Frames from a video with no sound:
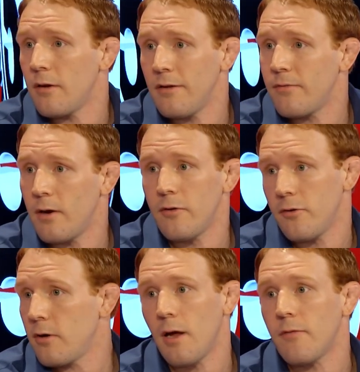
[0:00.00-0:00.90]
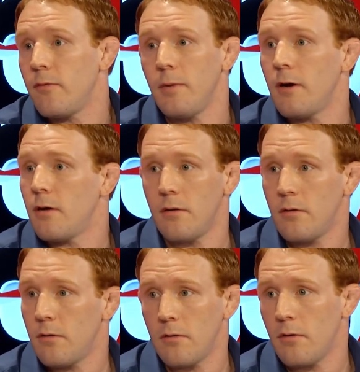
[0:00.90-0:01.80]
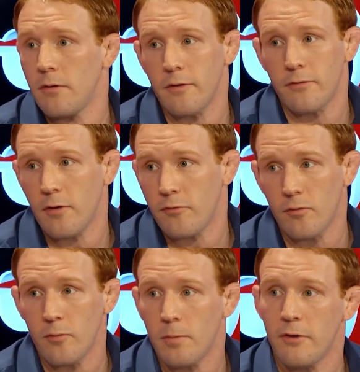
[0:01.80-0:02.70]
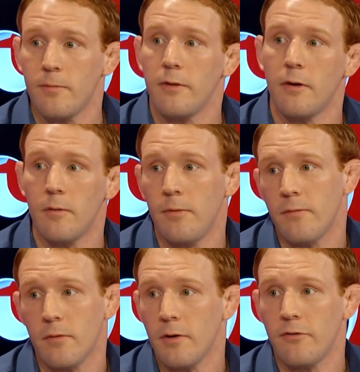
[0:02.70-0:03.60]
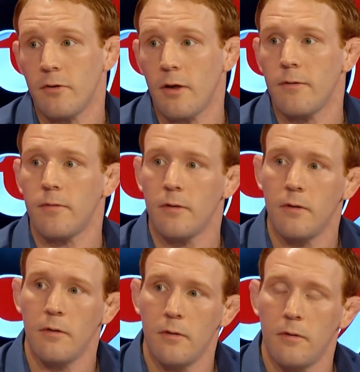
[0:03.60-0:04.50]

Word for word: of these fighters, you're going to have to be on, on testosterone replacement therapy for the rest of your life. And we've kind of